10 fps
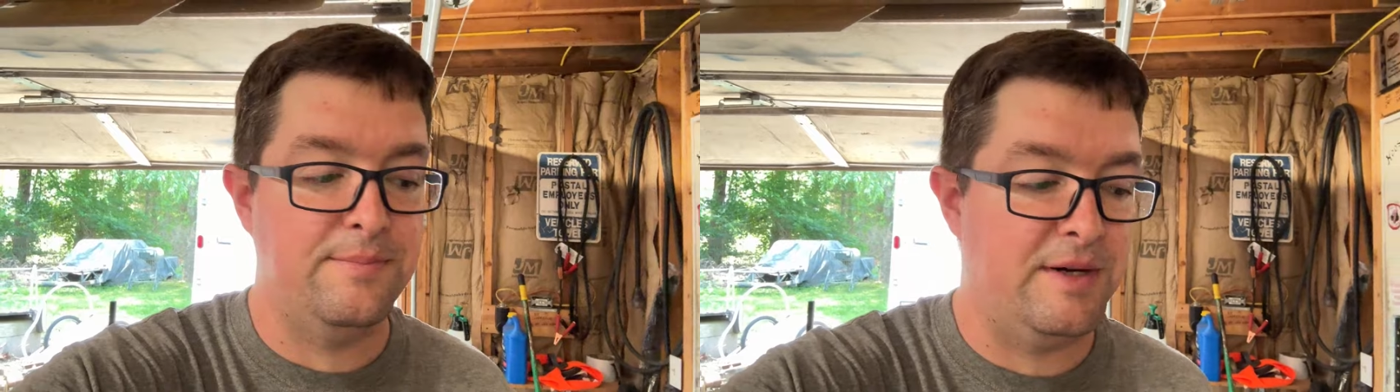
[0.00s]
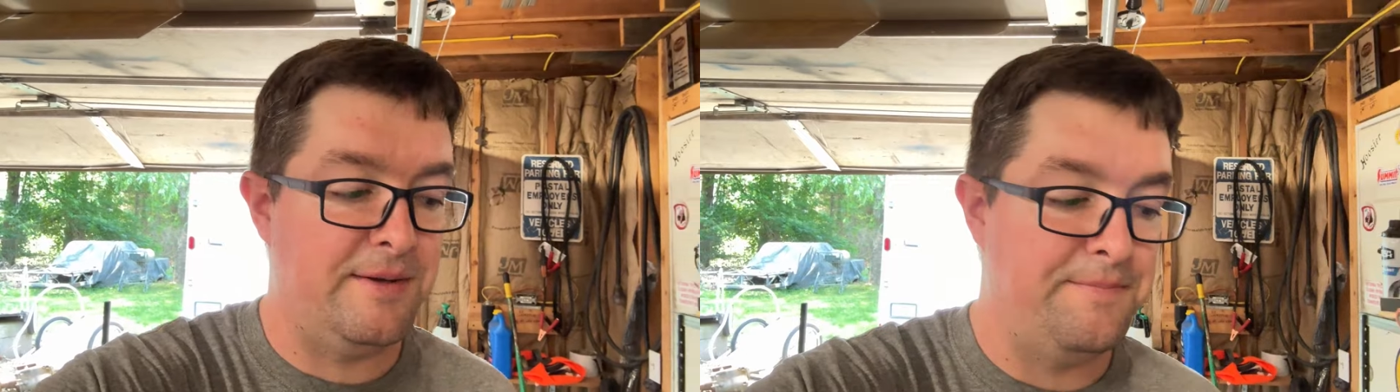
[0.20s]

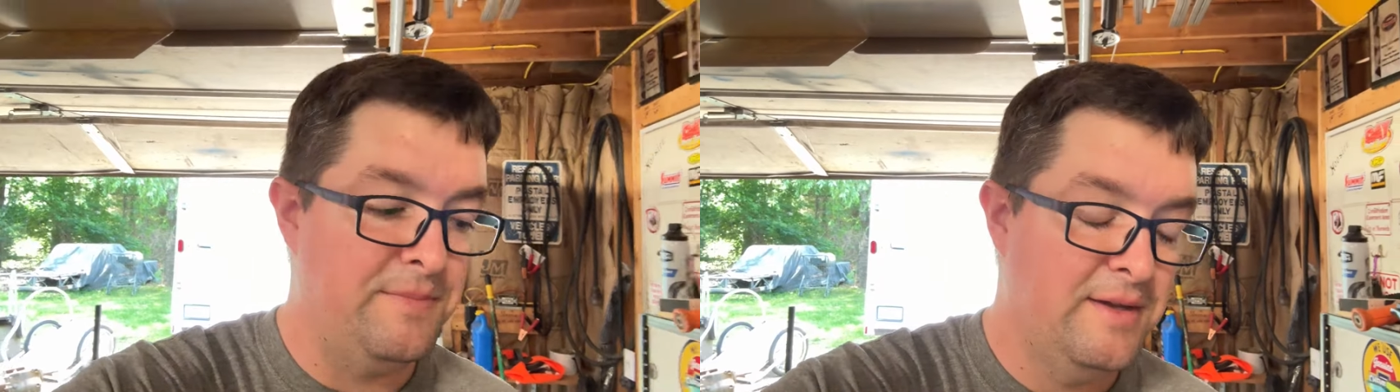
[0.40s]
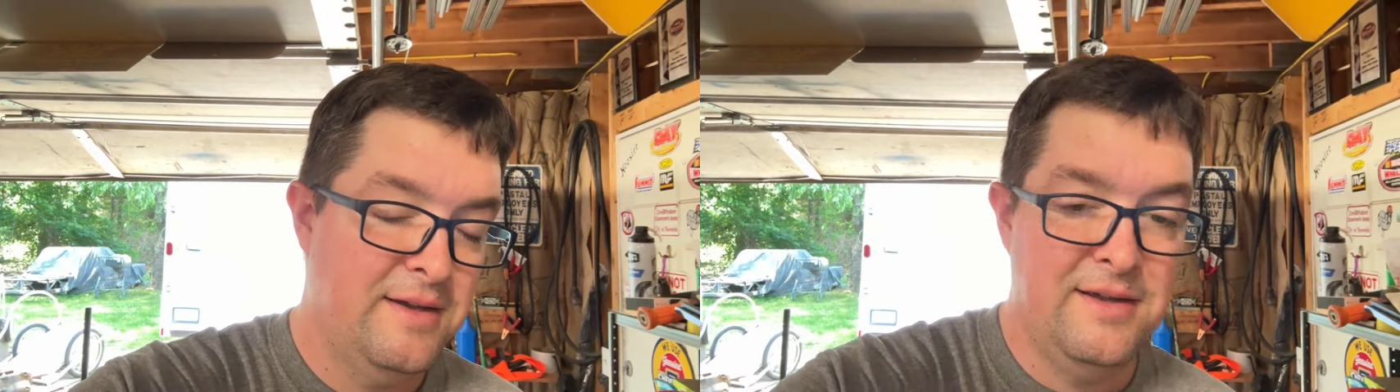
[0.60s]
but
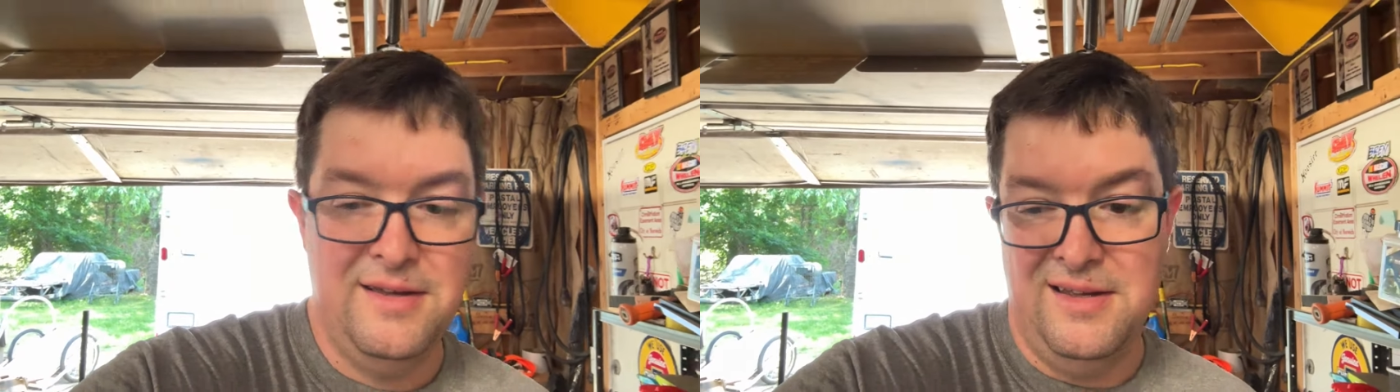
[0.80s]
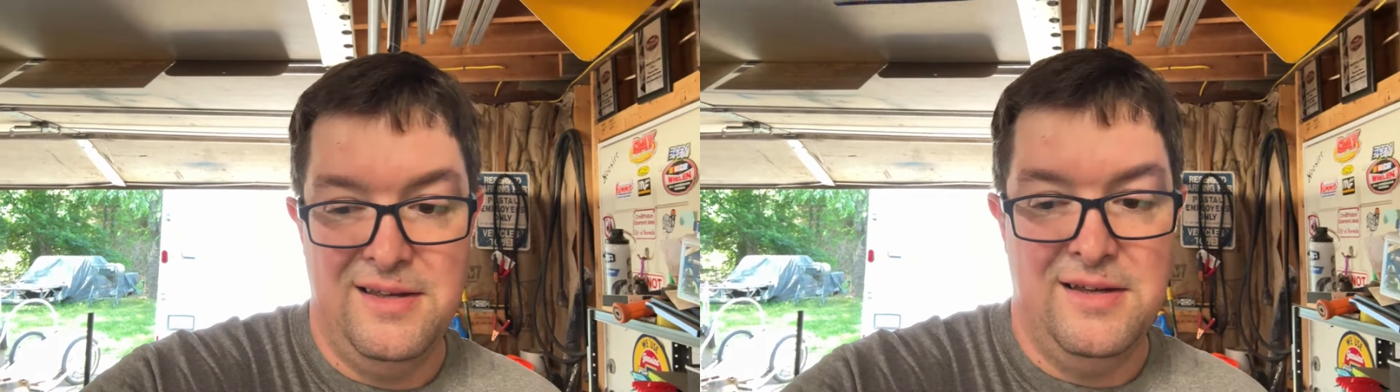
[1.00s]

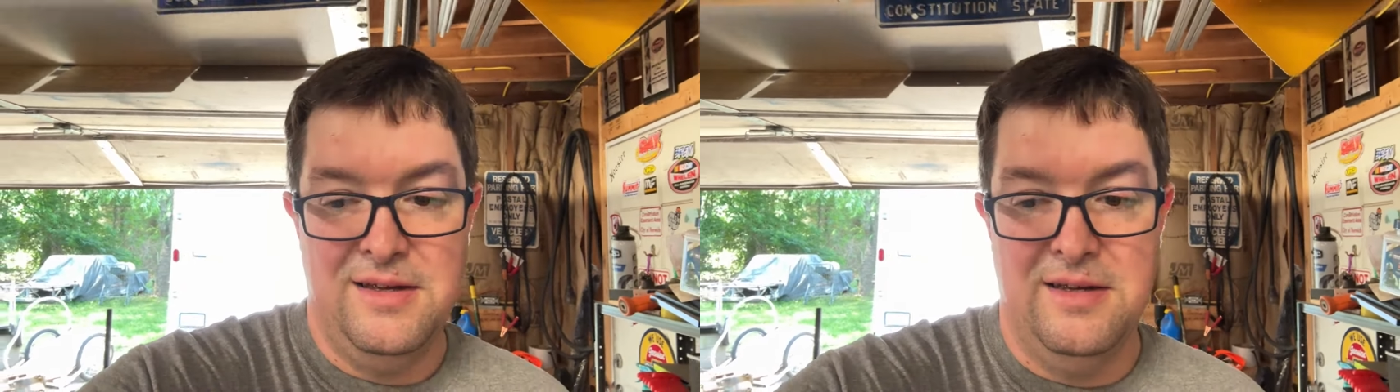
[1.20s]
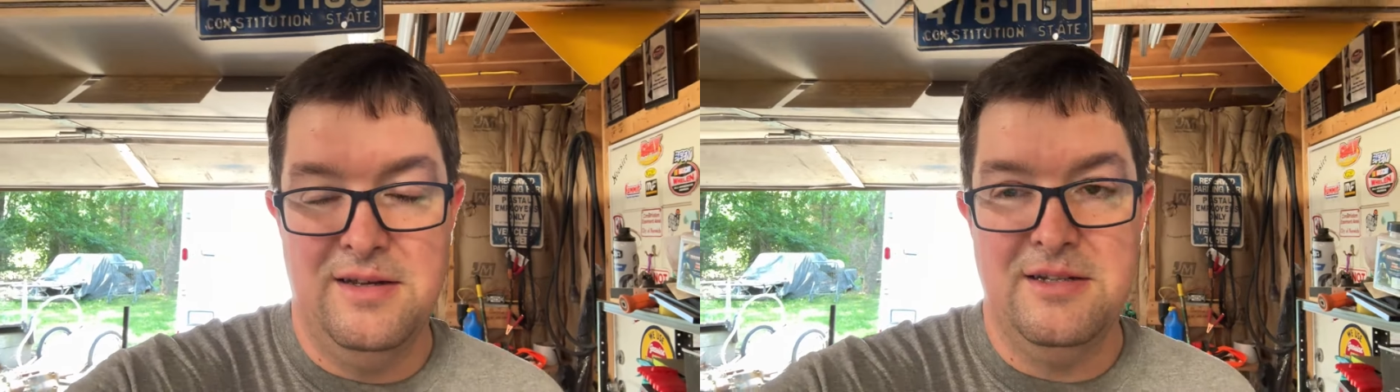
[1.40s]

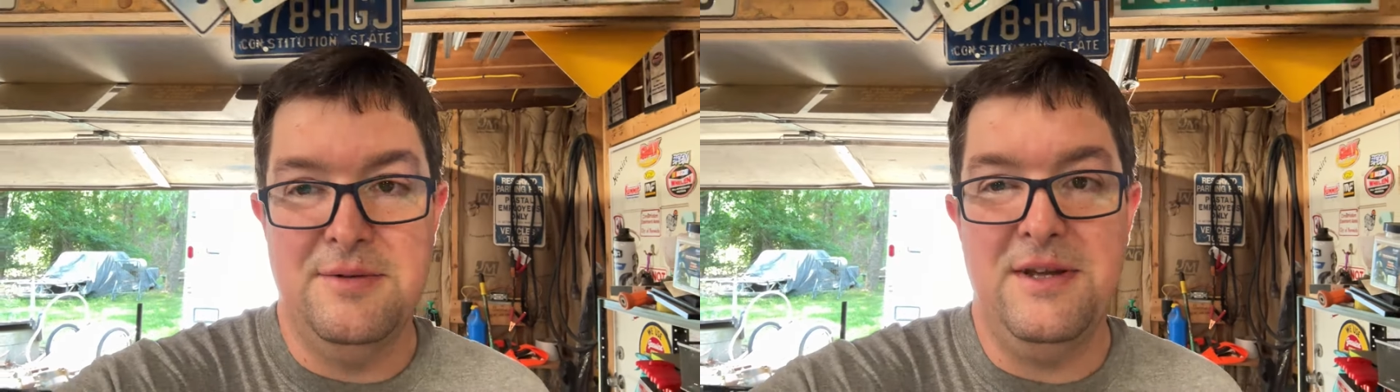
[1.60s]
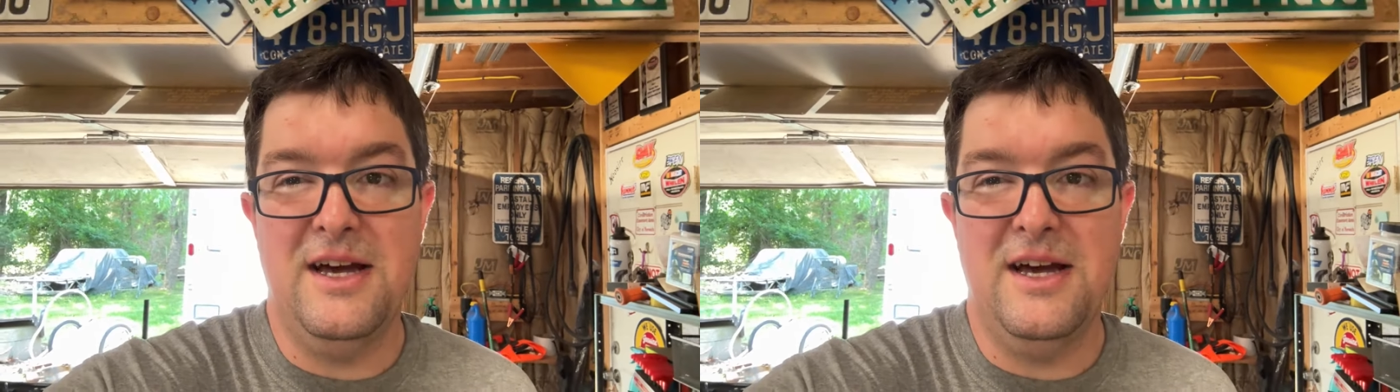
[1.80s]
to be